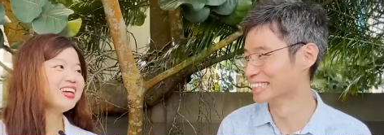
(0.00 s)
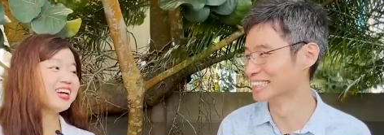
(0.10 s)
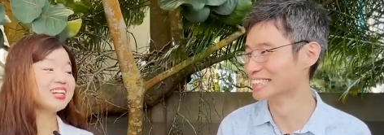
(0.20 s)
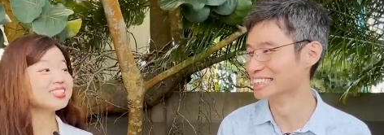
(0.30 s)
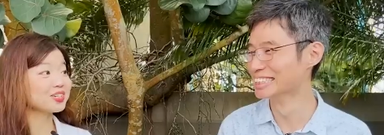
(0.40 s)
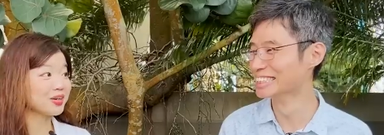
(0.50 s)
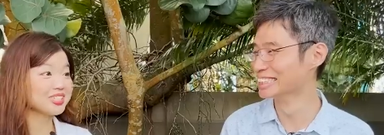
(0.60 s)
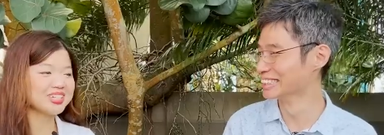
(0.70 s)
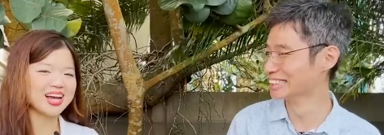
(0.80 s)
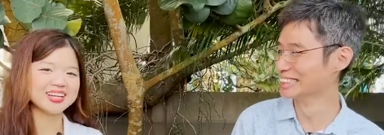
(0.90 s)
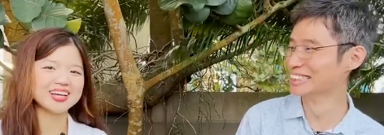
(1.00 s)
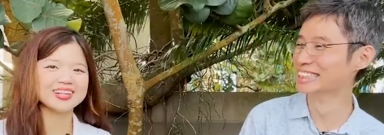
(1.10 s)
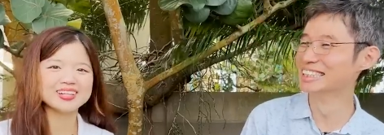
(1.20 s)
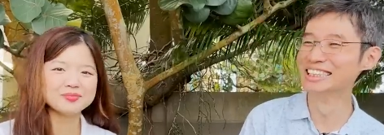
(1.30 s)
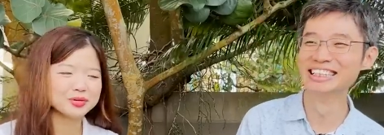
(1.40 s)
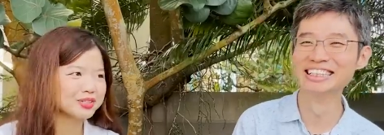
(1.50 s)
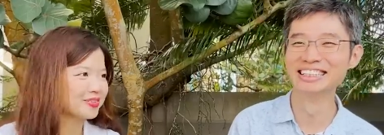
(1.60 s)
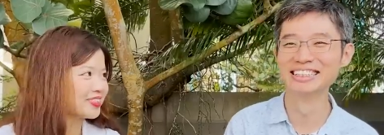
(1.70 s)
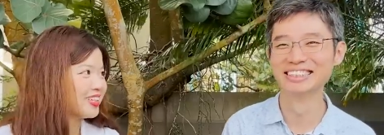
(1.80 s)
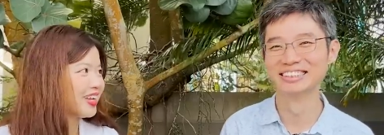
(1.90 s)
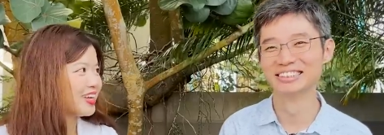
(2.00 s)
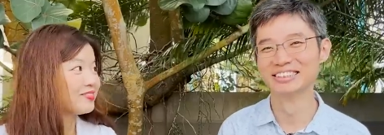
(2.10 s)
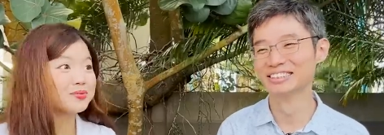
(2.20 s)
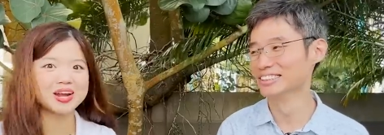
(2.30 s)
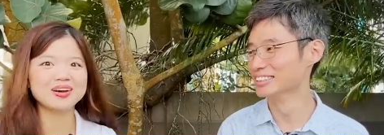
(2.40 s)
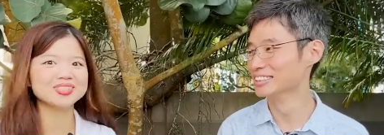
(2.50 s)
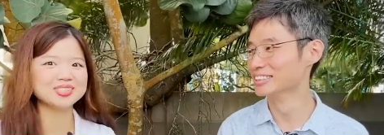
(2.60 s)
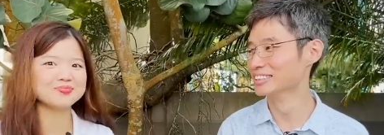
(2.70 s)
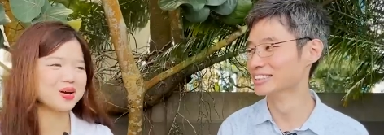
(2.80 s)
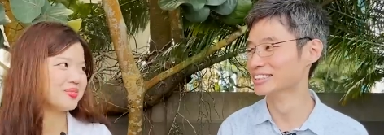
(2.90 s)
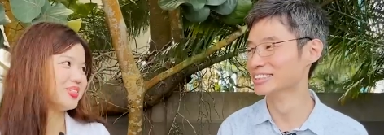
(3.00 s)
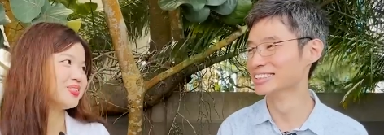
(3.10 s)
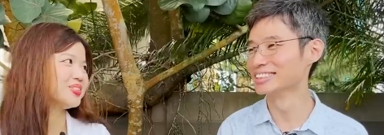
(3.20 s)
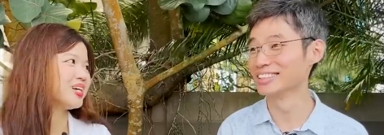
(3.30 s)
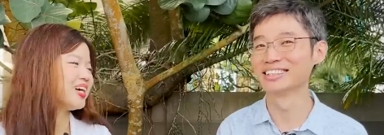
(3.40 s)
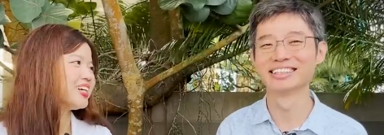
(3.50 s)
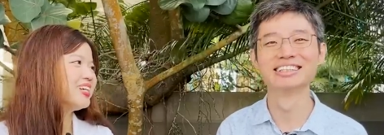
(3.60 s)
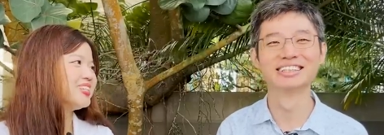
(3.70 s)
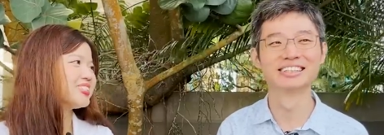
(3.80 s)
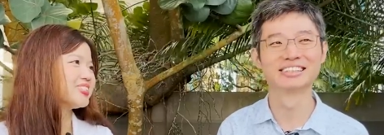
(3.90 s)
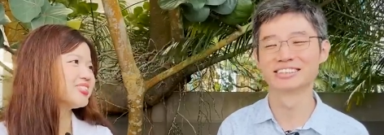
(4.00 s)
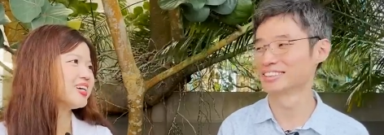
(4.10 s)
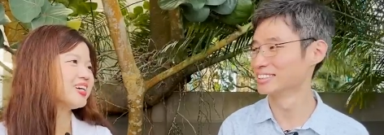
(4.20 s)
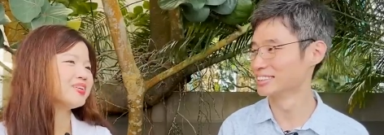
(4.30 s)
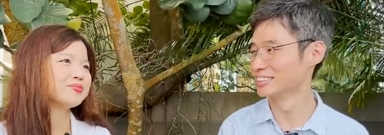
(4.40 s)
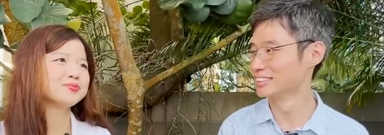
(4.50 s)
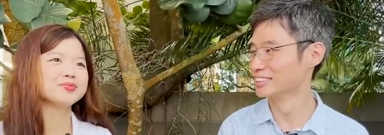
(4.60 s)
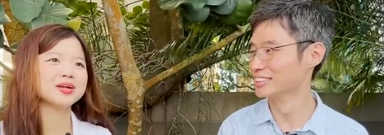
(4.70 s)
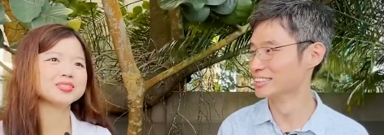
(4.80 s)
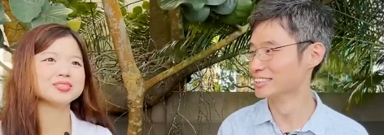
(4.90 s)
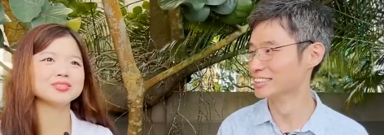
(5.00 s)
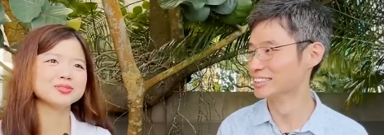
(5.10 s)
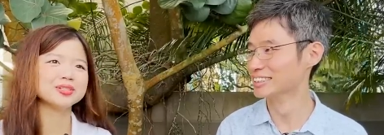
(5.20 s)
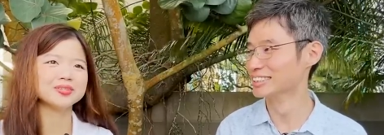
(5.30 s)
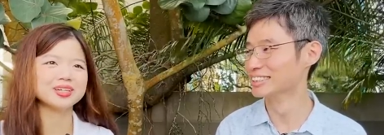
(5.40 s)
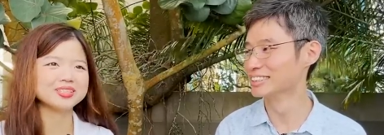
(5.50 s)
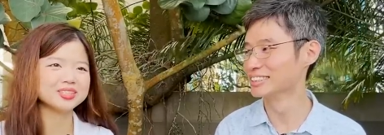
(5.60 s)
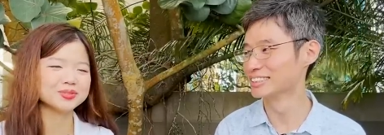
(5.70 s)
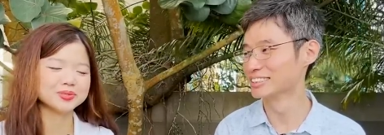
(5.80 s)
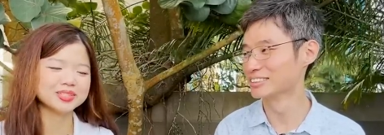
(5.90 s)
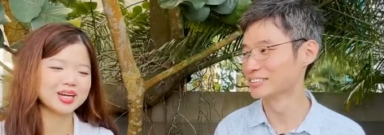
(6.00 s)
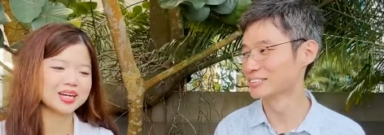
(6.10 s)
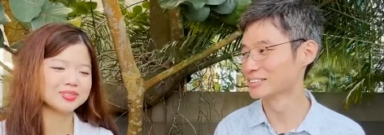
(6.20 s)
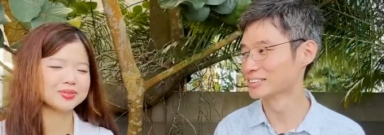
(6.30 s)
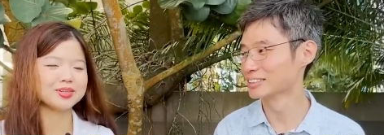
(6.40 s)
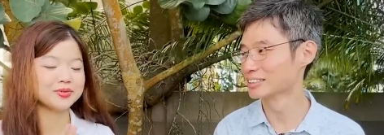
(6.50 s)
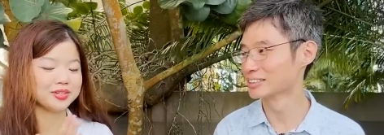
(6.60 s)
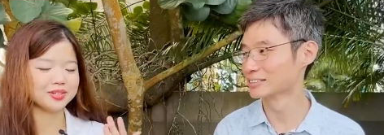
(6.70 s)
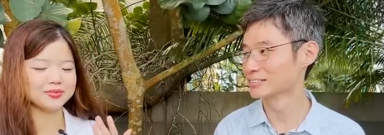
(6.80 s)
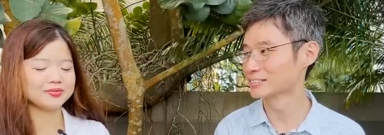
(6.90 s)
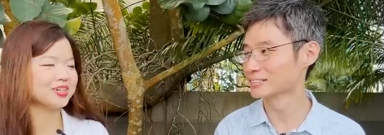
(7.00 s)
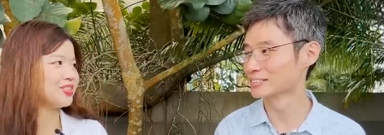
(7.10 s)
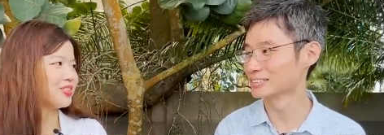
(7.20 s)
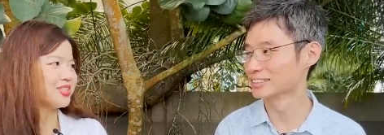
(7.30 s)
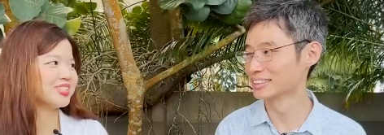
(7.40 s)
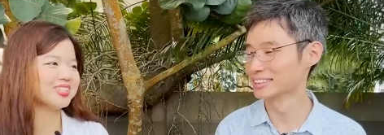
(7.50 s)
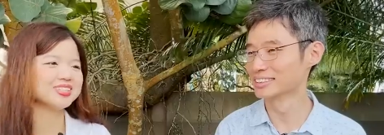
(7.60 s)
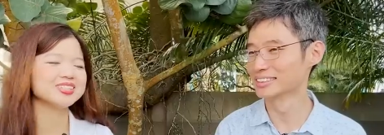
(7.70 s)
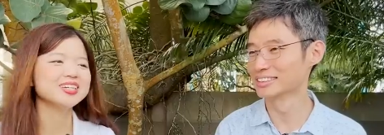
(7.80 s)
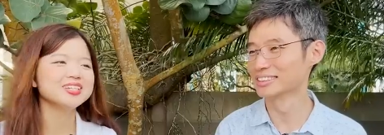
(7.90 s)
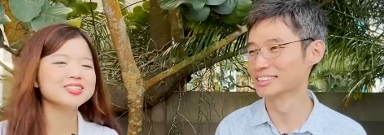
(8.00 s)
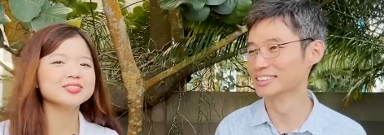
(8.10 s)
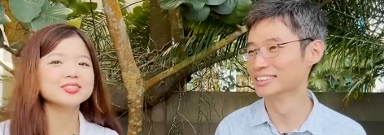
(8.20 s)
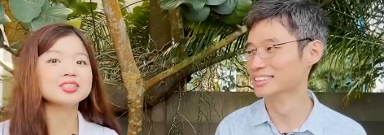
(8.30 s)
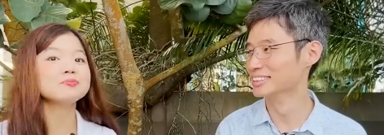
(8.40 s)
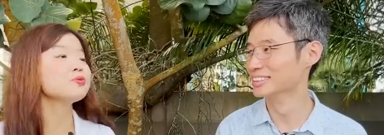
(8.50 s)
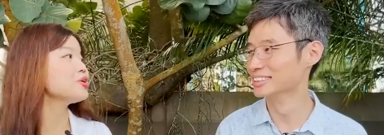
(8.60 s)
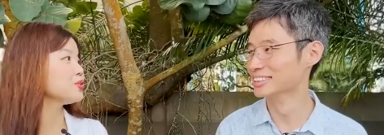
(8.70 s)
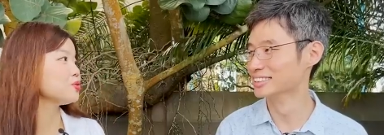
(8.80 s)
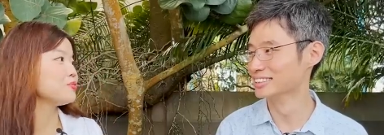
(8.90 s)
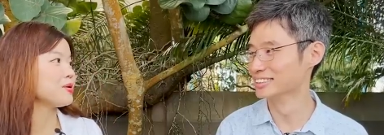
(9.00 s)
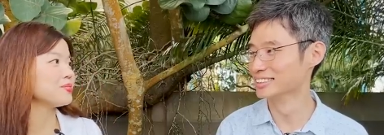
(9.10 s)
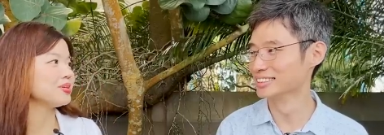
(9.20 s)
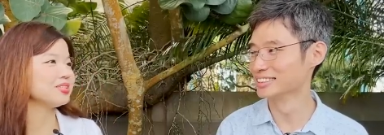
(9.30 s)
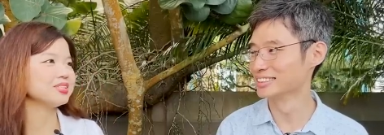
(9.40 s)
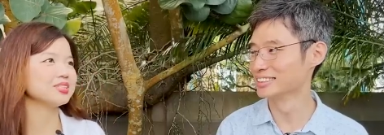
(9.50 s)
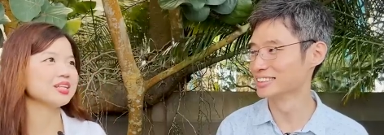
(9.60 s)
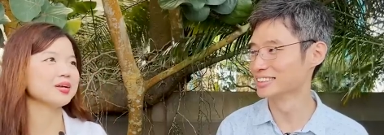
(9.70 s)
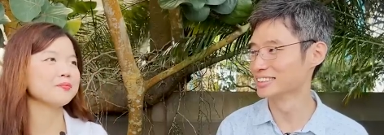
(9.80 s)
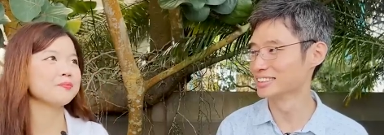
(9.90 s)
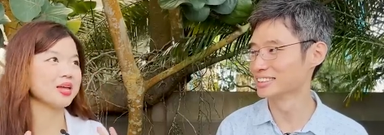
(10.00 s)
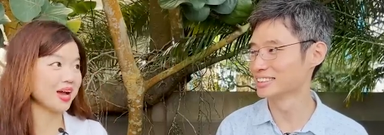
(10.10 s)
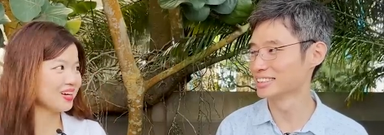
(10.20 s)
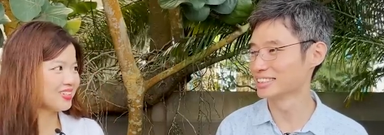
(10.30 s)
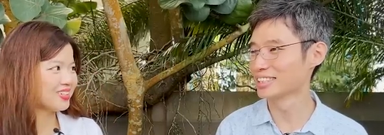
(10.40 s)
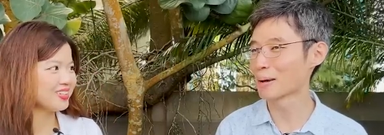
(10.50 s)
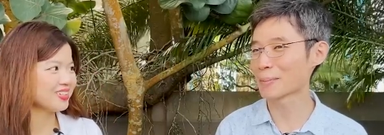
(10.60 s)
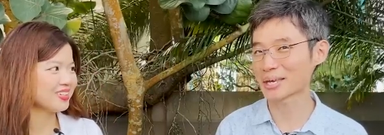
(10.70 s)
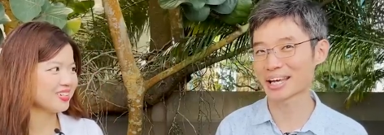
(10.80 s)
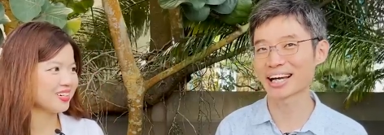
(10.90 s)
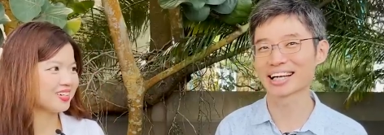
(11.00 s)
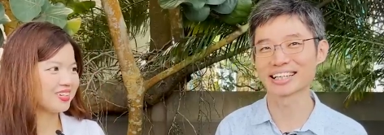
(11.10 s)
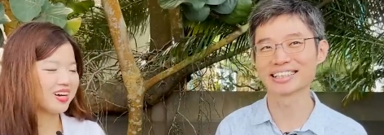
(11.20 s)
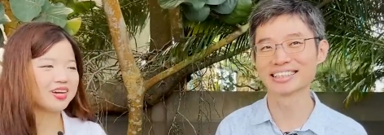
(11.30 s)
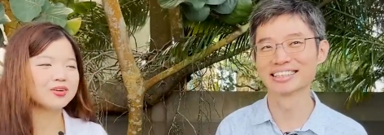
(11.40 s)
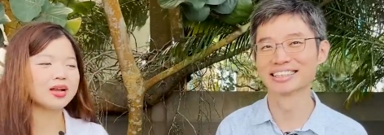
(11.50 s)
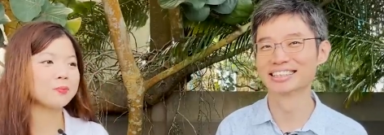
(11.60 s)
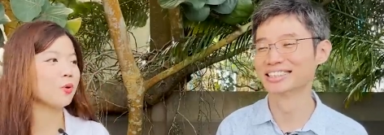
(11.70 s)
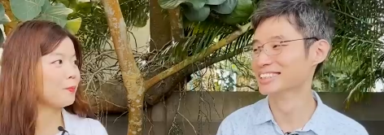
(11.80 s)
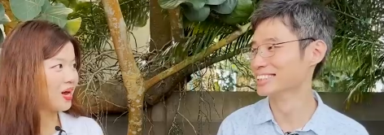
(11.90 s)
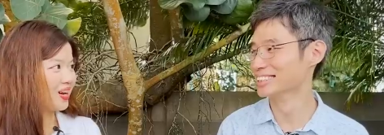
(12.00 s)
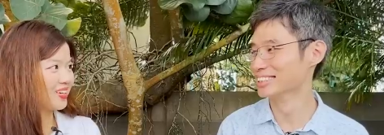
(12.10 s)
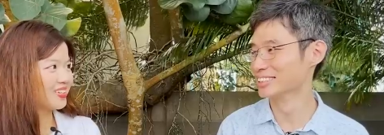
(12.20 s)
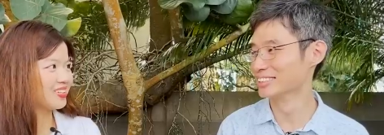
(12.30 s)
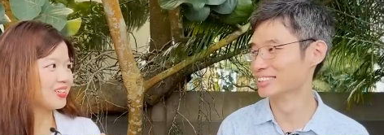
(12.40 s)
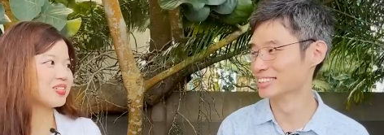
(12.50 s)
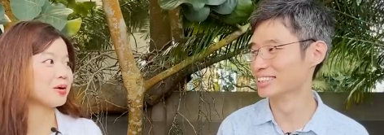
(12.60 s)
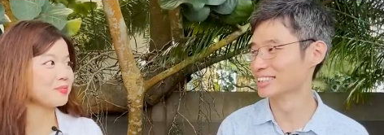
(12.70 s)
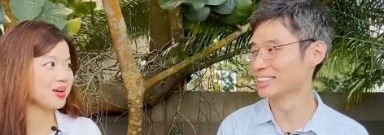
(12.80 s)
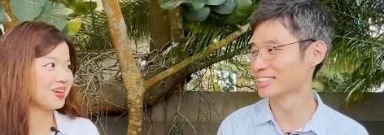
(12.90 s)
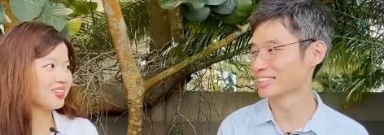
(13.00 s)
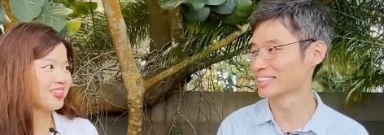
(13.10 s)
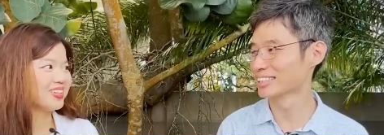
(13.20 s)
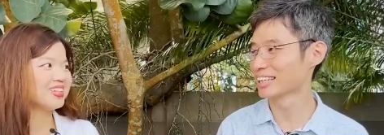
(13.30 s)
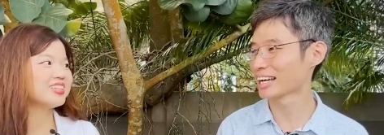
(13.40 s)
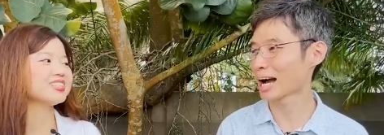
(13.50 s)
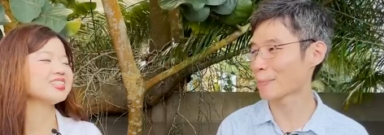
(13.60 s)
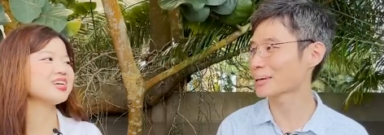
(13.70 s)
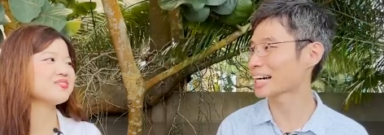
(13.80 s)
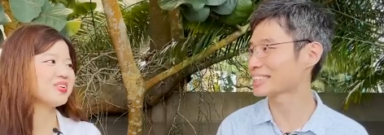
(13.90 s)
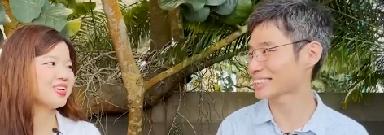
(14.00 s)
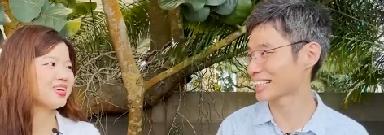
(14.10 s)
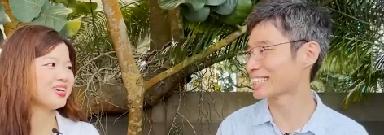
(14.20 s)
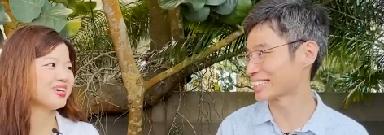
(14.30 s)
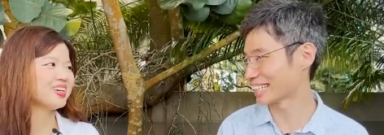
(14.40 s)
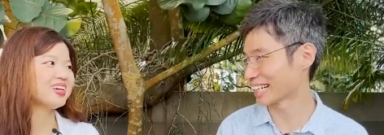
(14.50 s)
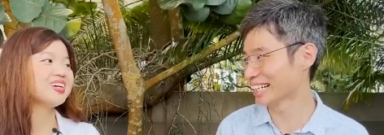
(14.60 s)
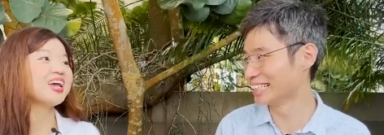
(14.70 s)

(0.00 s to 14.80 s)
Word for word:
Speaker 1: yeah, this is a question that I get the most often, like even when I was in primary school, right? Huh. So um, when I was in school and all that, teachers always ask when they read the registration list. So the simple way to remember this is like Pia. Pia. Correct. You know, like Popia. That's the same Yeah, yeah, yeah.